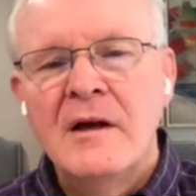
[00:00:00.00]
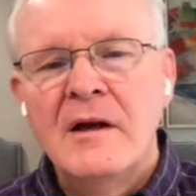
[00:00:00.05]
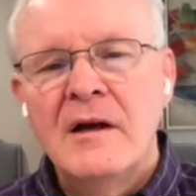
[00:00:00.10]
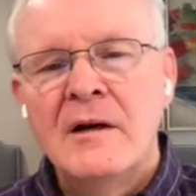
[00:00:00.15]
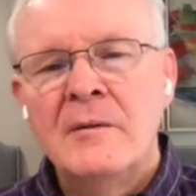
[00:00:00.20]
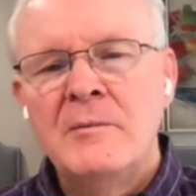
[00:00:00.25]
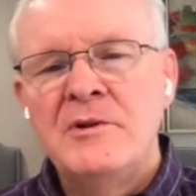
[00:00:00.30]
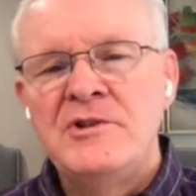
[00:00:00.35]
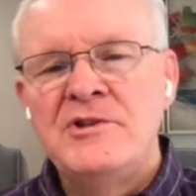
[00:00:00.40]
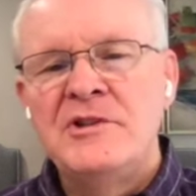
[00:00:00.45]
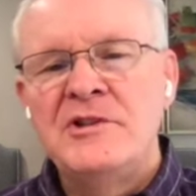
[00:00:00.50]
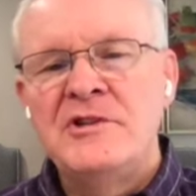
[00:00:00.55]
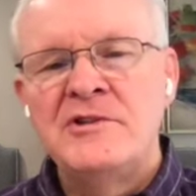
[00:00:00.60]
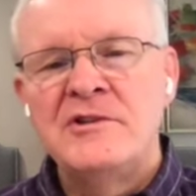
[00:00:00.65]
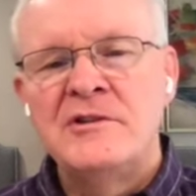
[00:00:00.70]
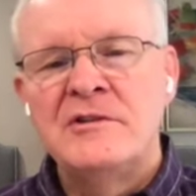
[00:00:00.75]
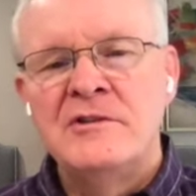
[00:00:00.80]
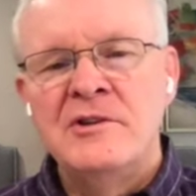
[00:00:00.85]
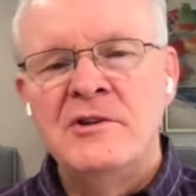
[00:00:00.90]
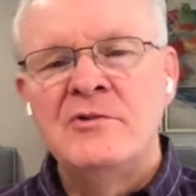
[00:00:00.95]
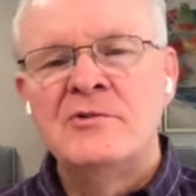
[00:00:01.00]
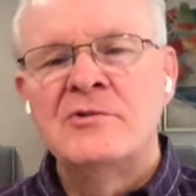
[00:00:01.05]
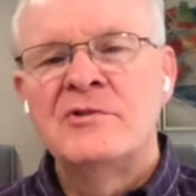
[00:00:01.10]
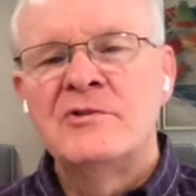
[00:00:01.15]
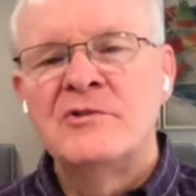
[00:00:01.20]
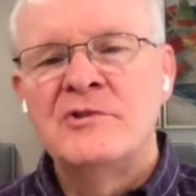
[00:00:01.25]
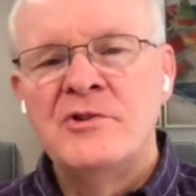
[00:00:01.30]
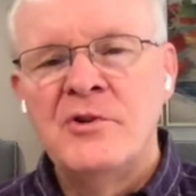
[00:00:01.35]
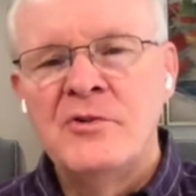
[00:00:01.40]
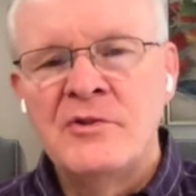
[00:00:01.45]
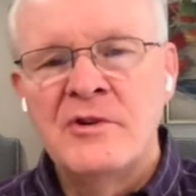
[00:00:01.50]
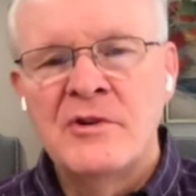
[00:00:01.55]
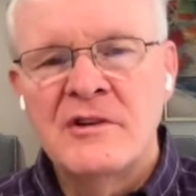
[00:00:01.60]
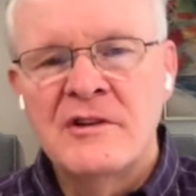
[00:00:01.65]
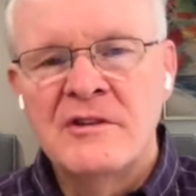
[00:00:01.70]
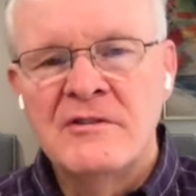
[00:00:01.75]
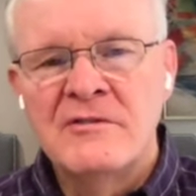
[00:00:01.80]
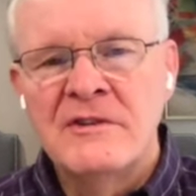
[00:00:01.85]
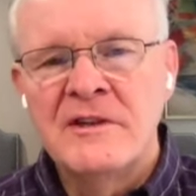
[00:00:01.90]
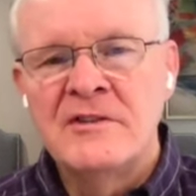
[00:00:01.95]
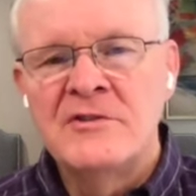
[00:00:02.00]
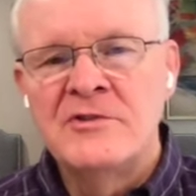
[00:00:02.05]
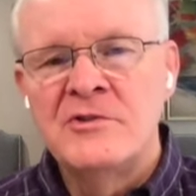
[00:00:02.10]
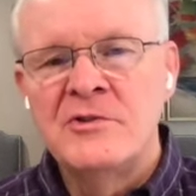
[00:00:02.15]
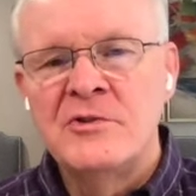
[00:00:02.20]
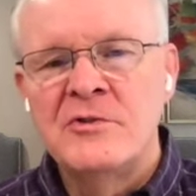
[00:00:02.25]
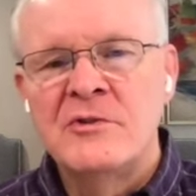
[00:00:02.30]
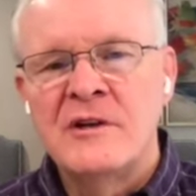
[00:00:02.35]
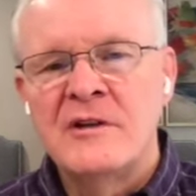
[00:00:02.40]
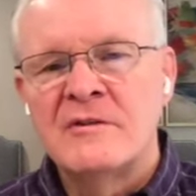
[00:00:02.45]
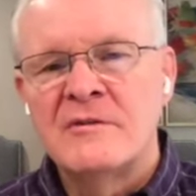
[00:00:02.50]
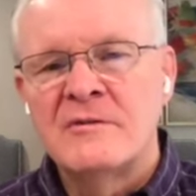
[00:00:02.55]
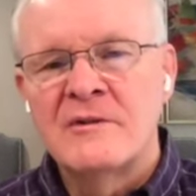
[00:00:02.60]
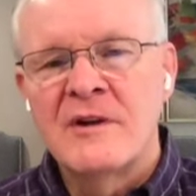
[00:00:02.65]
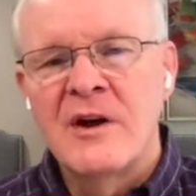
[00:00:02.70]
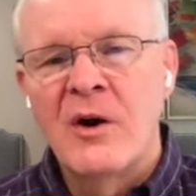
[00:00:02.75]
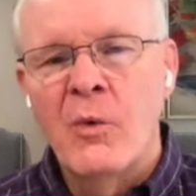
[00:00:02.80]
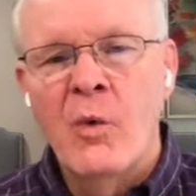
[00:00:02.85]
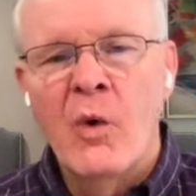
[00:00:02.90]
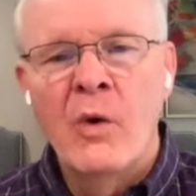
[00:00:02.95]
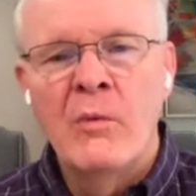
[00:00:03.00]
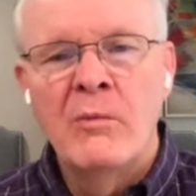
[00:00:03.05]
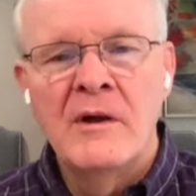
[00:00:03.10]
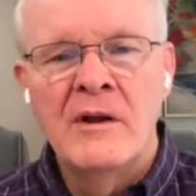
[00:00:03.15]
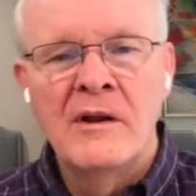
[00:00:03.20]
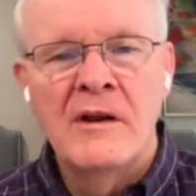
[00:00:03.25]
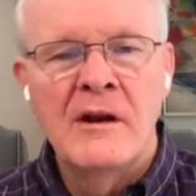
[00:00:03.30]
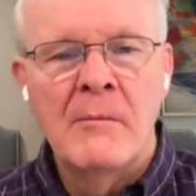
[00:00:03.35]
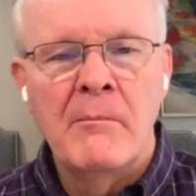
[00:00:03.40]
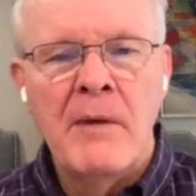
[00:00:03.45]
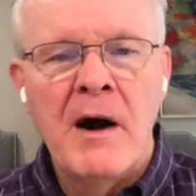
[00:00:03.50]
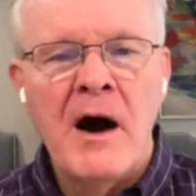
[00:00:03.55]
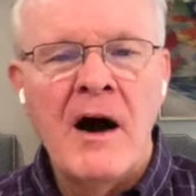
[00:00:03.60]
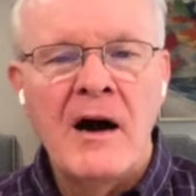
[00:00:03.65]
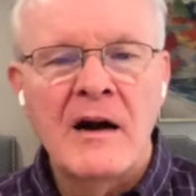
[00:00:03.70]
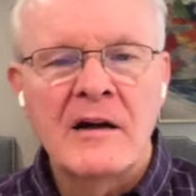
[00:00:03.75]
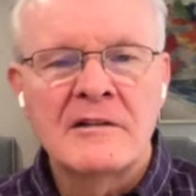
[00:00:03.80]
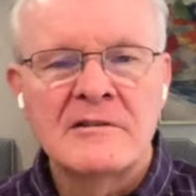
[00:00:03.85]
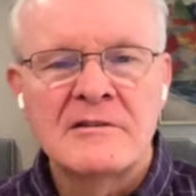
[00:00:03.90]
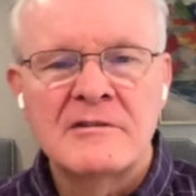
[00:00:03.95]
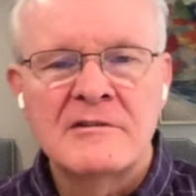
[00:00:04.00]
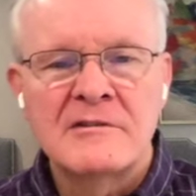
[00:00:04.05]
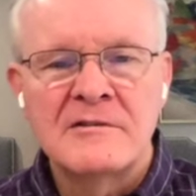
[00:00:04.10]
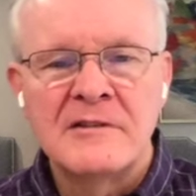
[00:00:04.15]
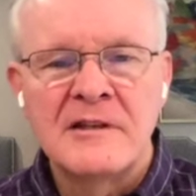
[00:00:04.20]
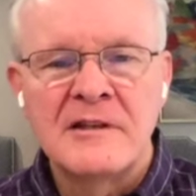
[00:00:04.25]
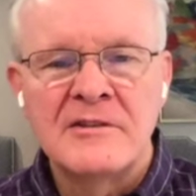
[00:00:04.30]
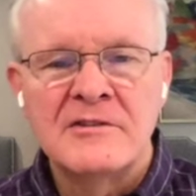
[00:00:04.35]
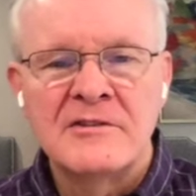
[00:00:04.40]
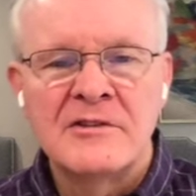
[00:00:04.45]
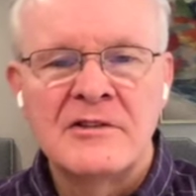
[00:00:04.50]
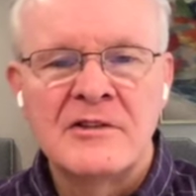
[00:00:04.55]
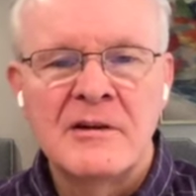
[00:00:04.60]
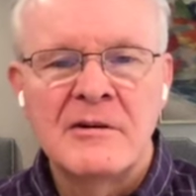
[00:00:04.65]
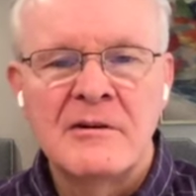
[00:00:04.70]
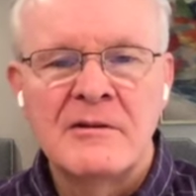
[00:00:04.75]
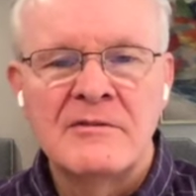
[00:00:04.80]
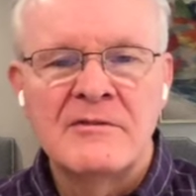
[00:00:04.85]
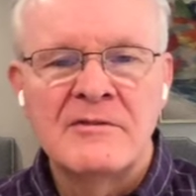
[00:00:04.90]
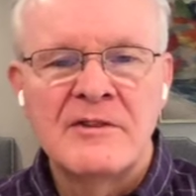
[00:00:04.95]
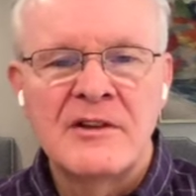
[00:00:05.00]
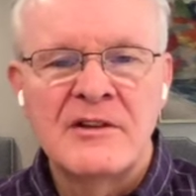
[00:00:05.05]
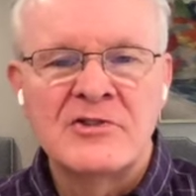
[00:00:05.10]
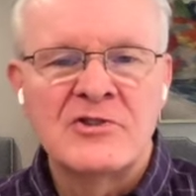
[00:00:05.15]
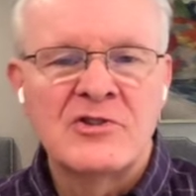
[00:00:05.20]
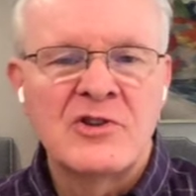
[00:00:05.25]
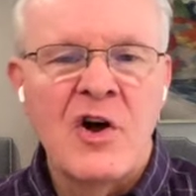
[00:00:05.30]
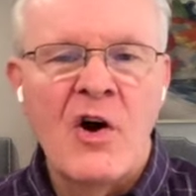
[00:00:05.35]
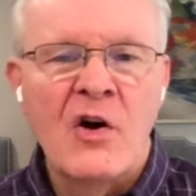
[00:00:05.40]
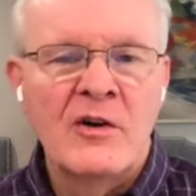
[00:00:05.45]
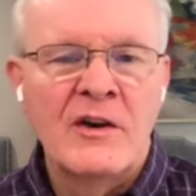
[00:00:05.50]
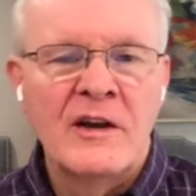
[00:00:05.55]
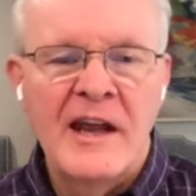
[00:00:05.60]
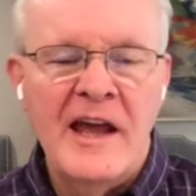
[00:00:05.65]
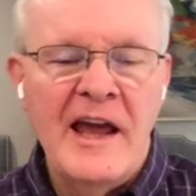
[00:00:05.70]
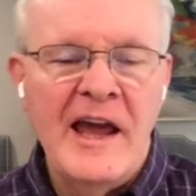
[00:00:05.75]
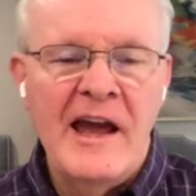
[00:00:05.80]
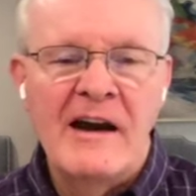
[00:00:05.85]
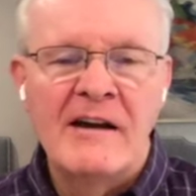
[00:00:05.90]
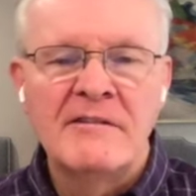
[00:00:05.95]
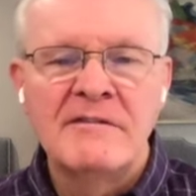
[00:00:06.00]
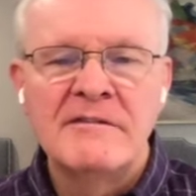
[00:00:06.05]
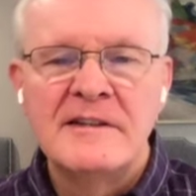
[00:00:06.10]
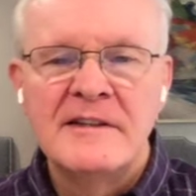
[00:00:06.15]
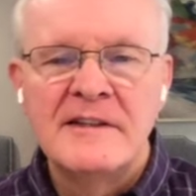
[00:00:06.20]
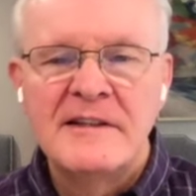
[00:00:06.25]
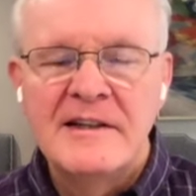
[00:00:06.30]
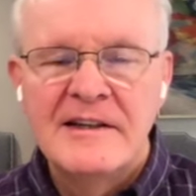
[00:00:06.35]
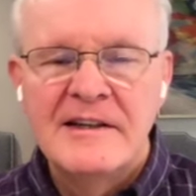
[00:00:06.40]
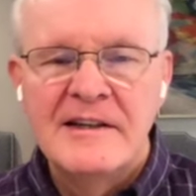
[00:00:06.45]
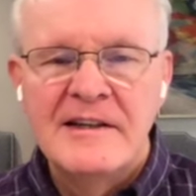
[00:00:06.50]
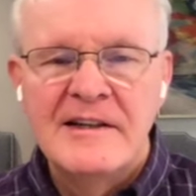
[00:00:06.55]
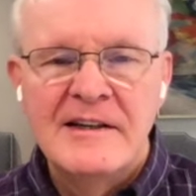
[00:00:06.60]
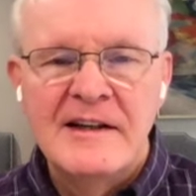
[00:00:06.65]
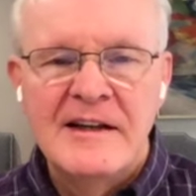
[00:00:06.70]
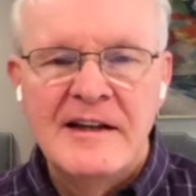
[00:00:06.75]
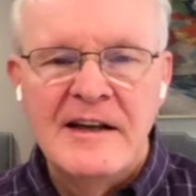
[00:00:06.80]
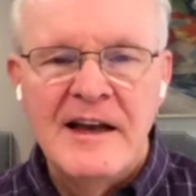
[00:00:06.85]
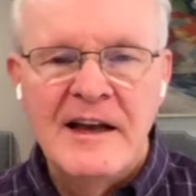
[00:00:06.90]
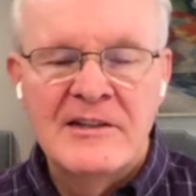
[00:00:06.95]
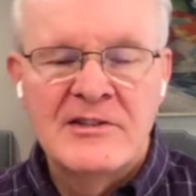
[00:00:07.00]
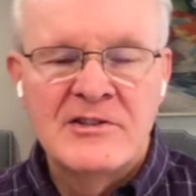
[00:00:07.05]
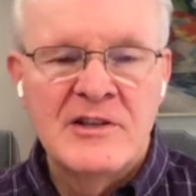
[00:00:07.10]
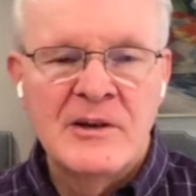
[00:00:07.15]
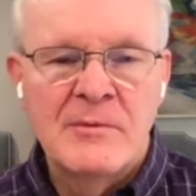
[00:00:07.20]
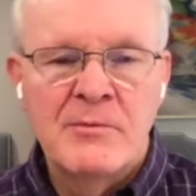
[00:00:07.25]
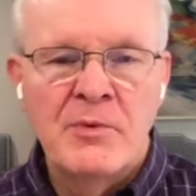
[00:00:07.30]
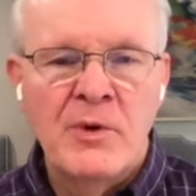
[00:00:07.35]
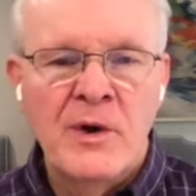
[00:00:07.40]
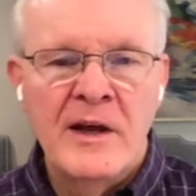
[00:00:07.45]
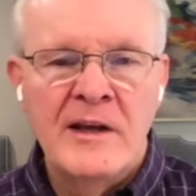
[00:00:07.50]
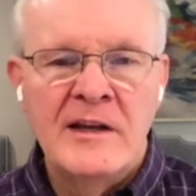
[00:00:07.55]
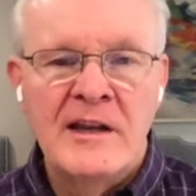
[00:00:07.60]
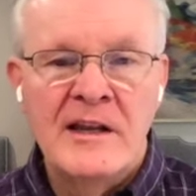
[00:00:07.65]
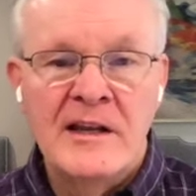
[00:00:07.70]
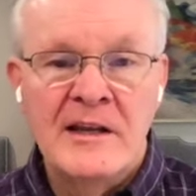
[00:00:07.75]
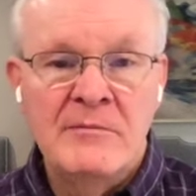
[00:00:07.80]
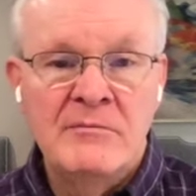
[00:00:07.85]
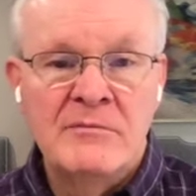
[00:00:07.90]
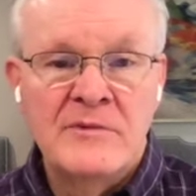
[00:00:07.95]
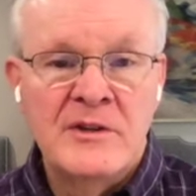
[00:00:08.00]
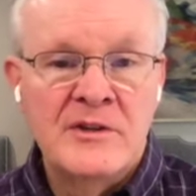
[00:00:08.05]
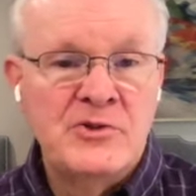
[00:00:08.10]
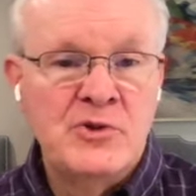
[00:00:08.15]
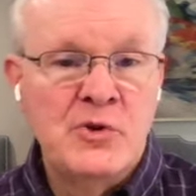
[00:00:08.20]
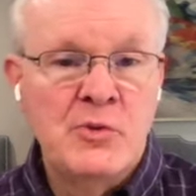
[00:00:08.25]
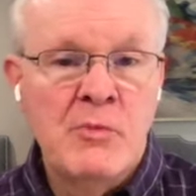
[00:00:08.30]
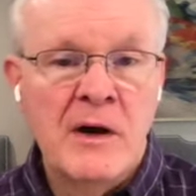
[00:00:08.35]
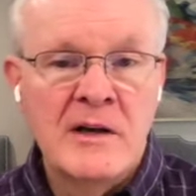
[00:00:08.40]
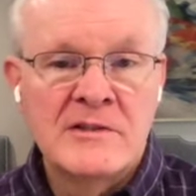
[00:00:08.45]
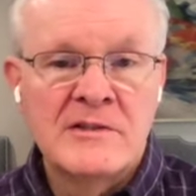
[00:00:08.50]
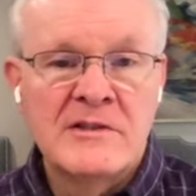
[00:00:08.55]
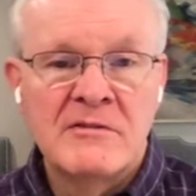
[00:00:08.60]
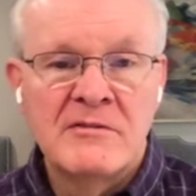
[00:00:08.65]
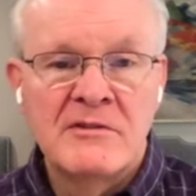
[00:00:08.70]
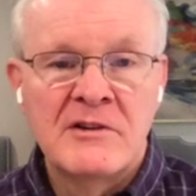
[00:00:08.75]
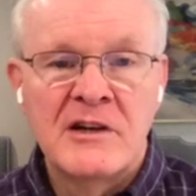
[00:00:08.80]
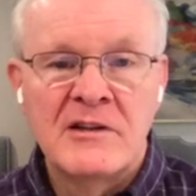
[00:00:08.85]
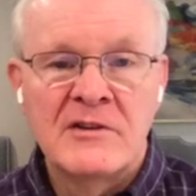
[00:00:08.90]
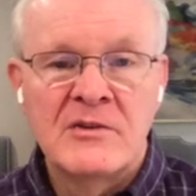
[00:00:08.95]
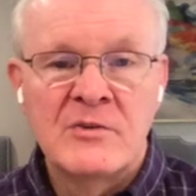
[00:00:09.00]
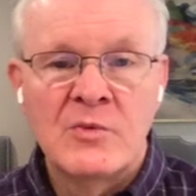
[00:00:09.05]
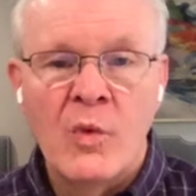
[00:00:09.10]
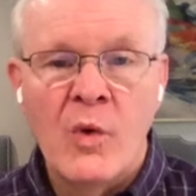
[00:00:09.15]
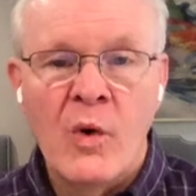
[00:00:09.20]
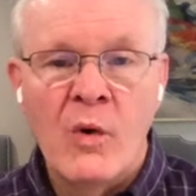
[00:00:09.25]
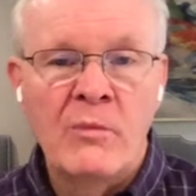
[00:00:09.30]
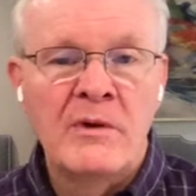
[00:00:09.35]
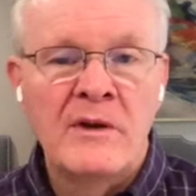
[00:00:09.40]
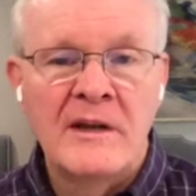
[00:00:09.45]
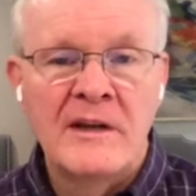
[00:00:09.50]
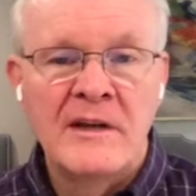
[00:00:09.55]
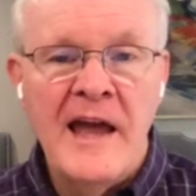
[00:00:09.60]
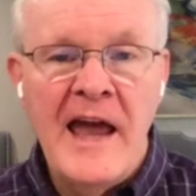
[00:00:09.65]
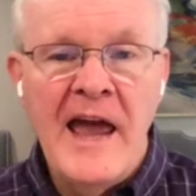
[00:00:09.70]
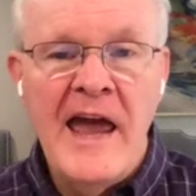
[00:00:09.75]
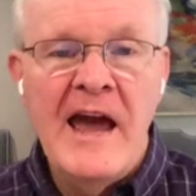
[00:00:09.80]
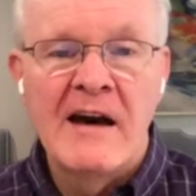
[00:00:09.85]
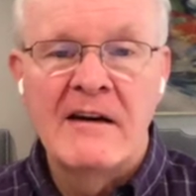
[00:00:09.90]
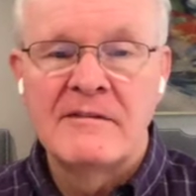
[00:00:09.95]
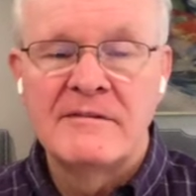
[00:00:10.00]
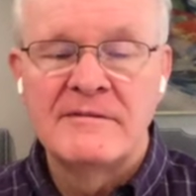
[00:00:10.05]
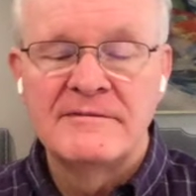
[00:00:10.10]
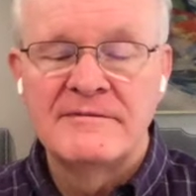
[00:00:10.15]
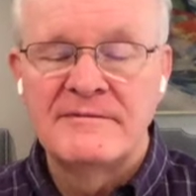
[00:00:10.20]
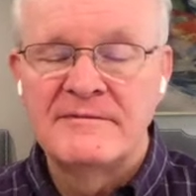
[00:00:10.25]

A magician uses you to convince you that a woman in a box that is sawn in half and separated, that you must have cut the woman in half.